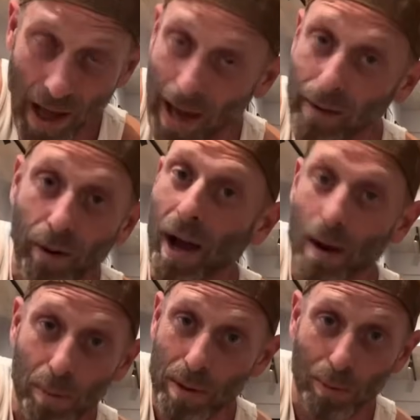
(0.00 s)
I don't know
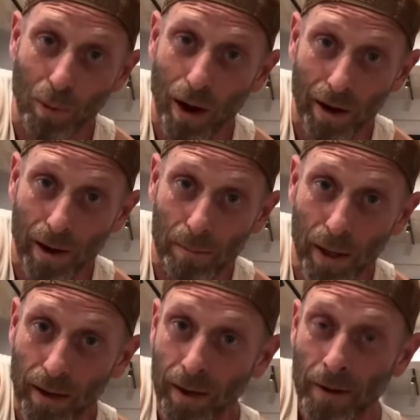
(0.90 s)
how people walk up
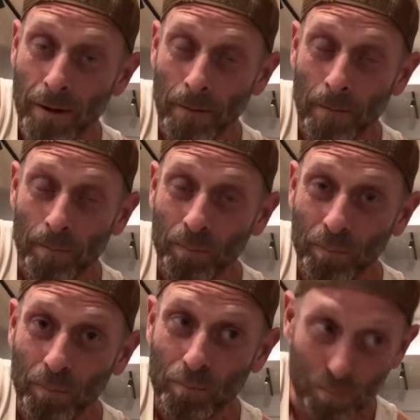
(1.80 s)
it,
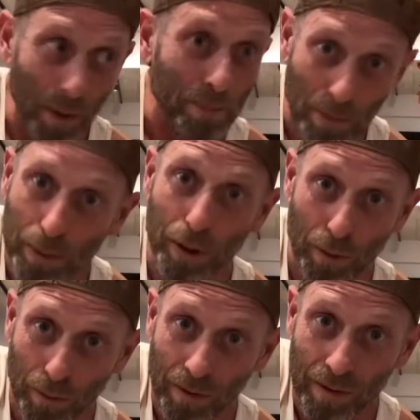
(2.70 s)
but people
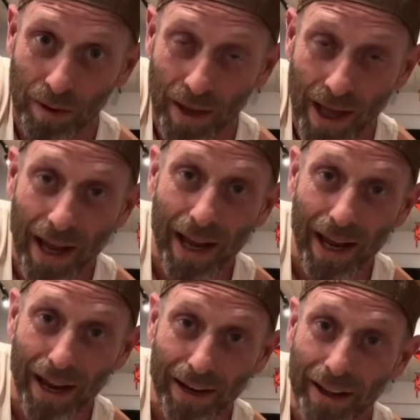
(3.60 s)
do.
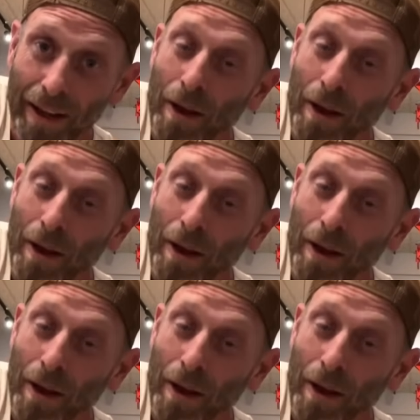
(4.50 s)
And